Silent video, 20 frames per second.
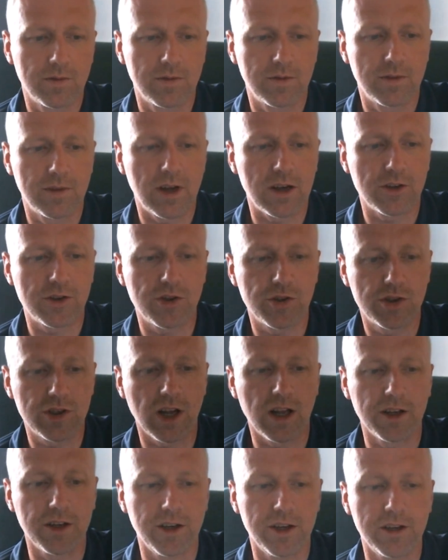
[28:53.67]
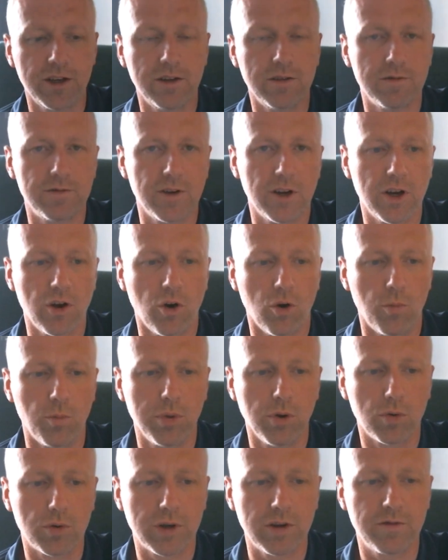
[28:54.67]
That's just telling you you've
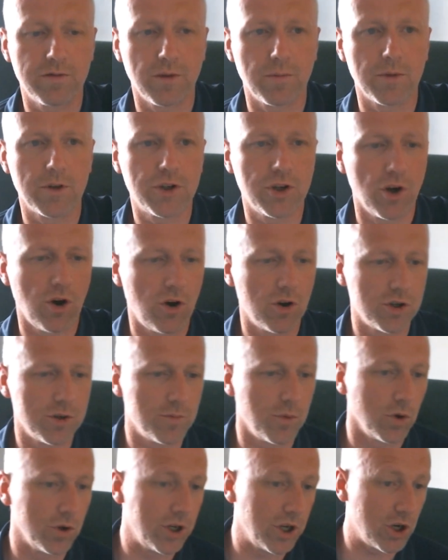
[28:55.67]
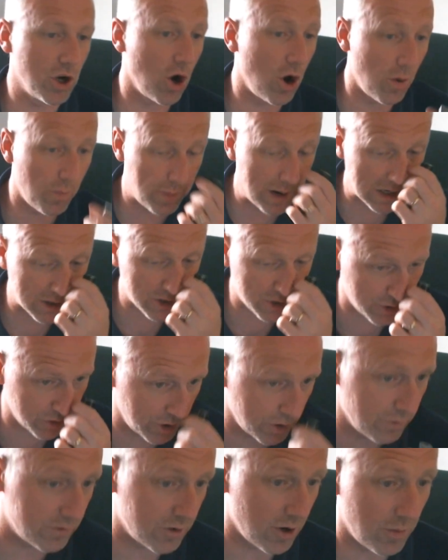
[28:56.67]
unplugged it from the charger, but you can't pass
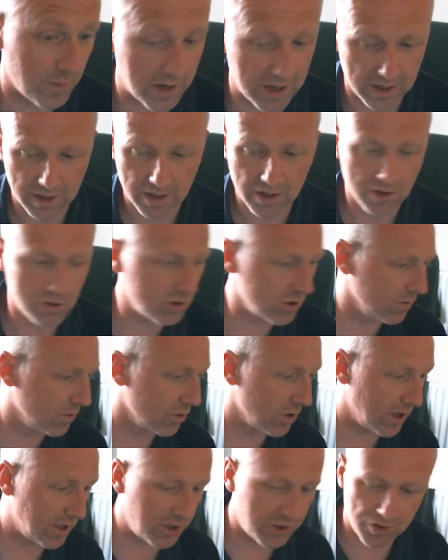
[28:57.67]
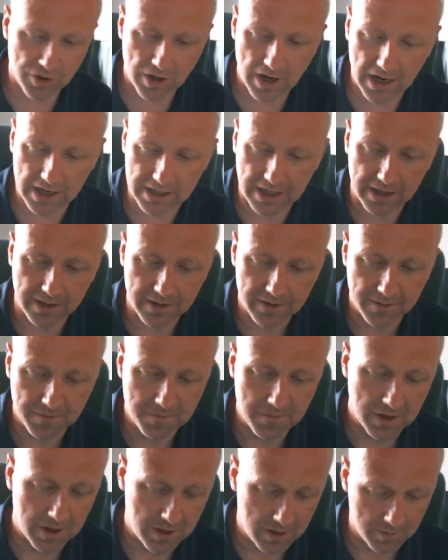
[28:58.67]
through from it because I've already tried it.
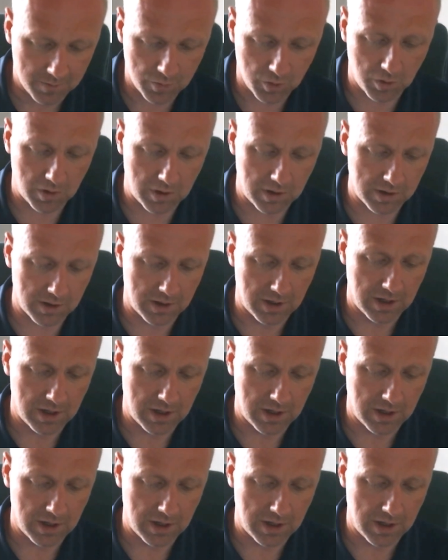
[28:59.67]
But I'll